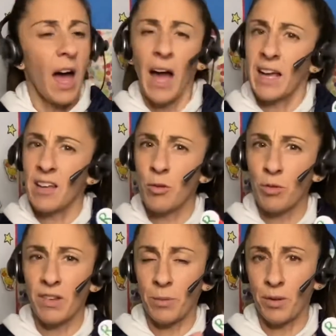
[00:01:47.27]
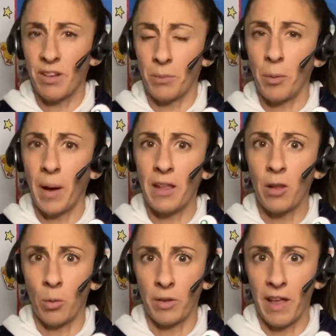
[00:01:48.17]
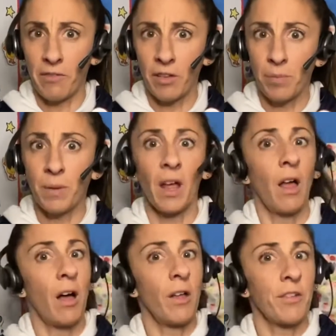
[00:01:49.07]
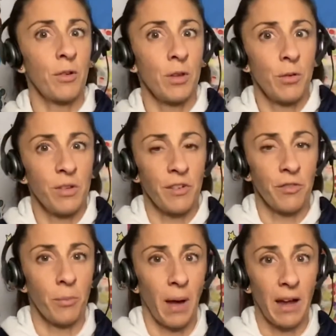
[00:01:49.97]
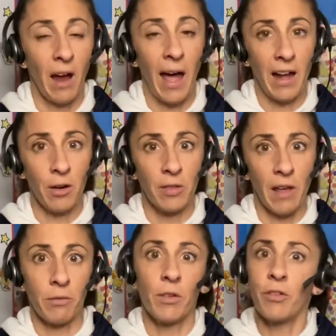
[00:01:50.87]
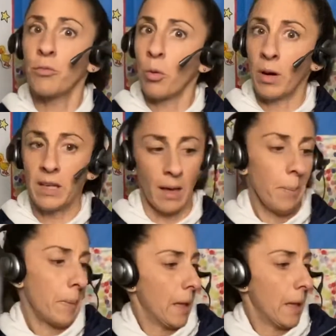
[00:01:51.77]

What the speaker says: I can use this with some of my lower levels, but I'll also use it for my higher levels, 4 and up.